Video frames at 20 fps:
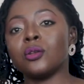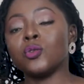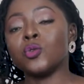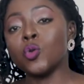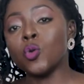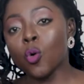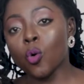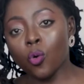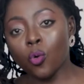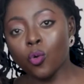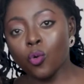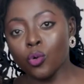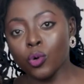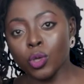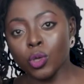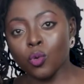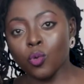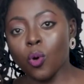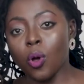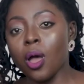know who
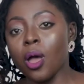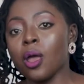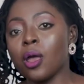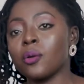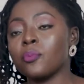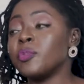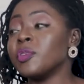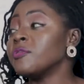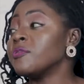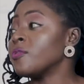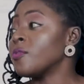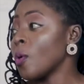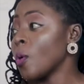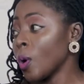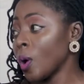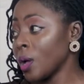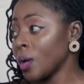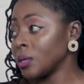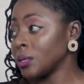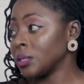you are, be
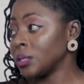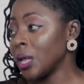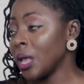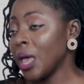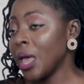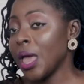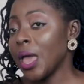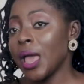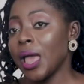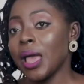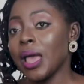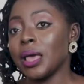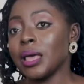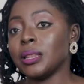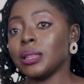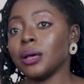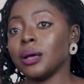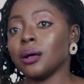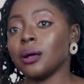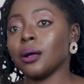focused.
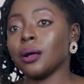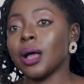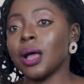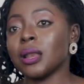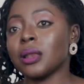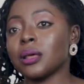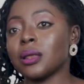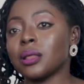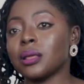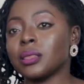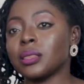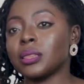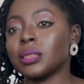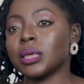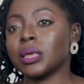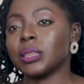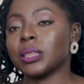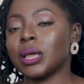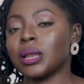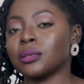And another
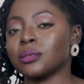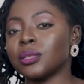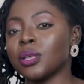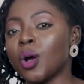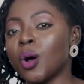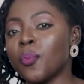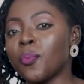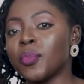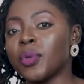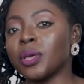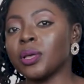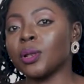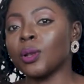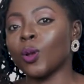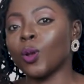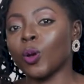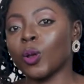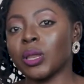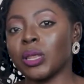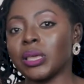thing that has helped me a
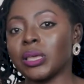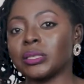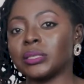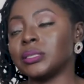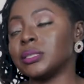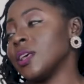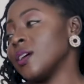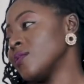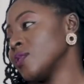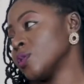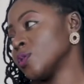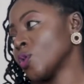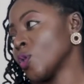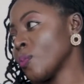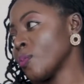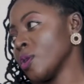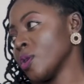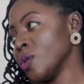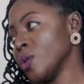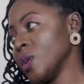lot is never
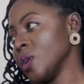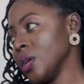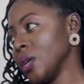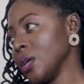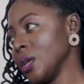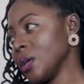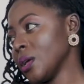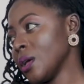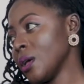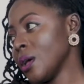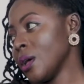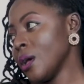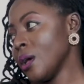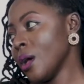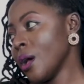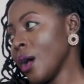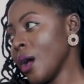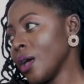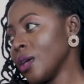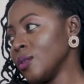stop learning.
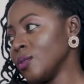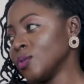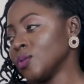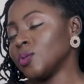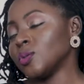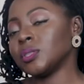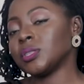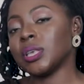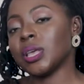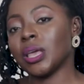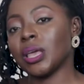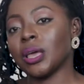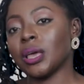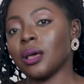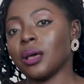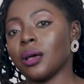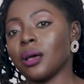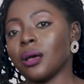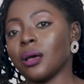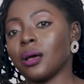I used to say
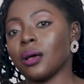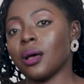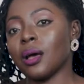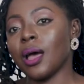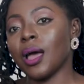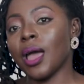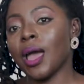I